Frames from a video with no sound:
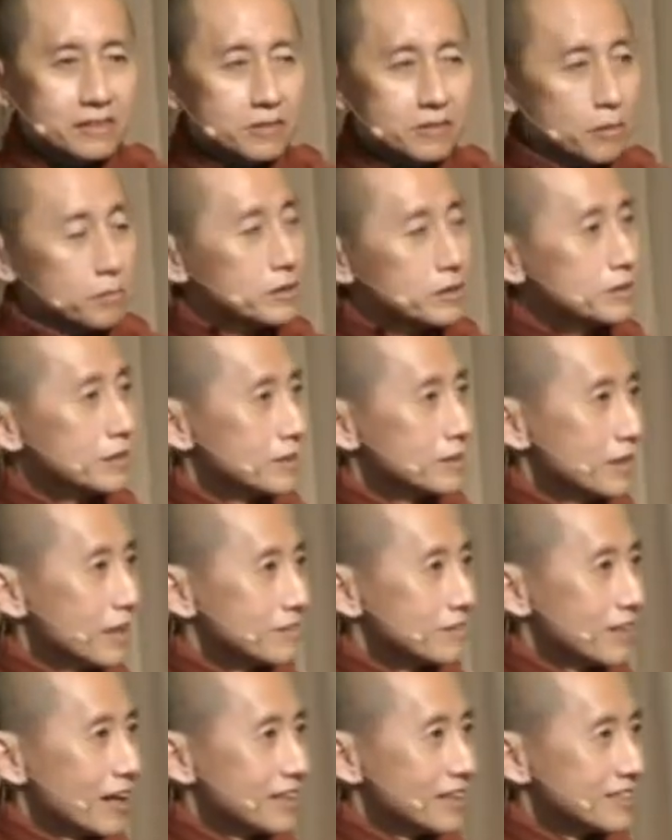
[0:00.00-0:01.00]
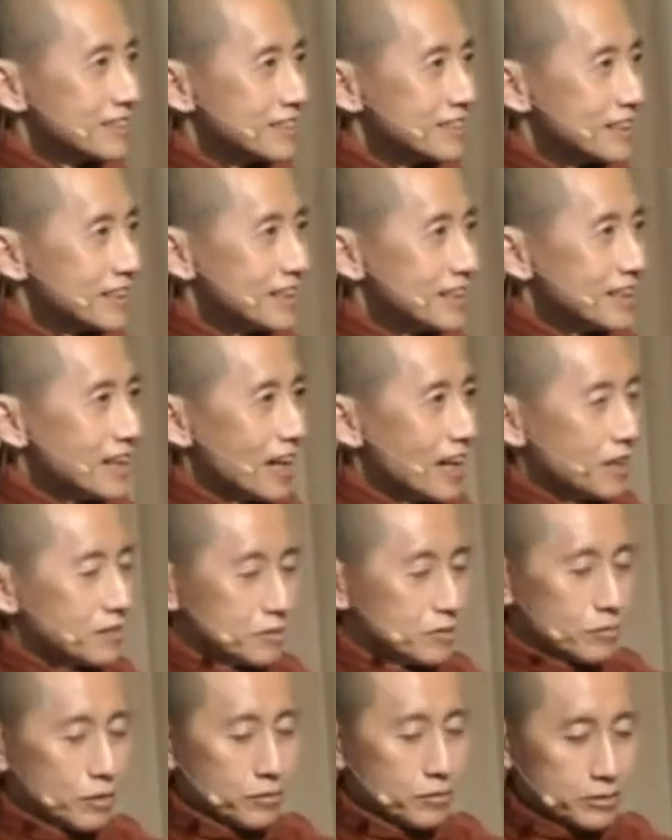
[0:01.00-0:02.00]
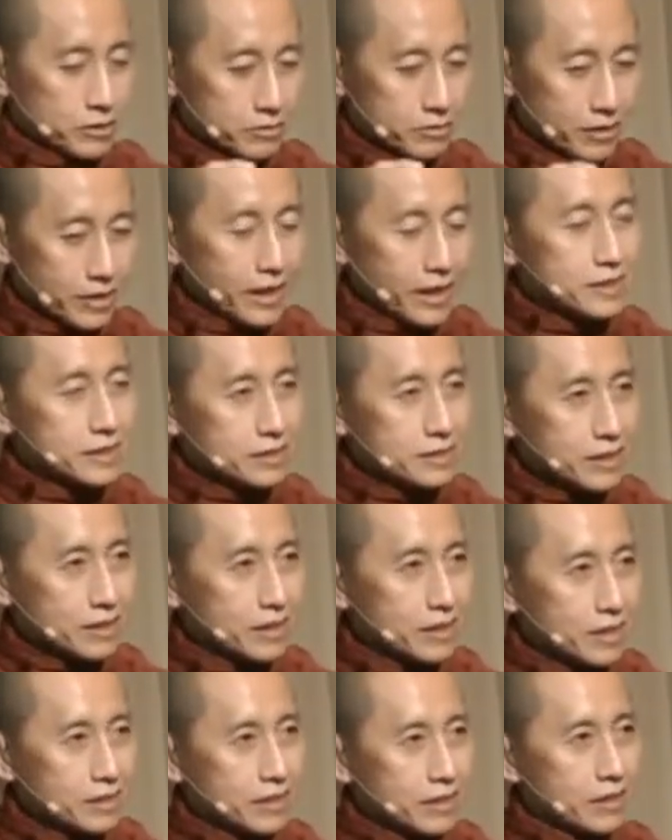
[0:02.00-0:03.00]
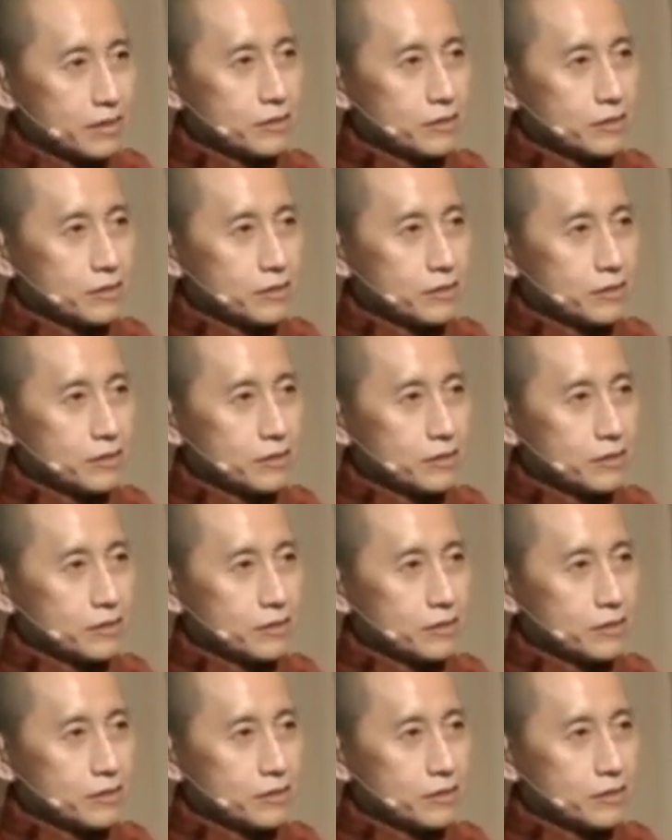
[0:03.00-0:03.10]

Probably thinking, right? The moment you realize it's thinking,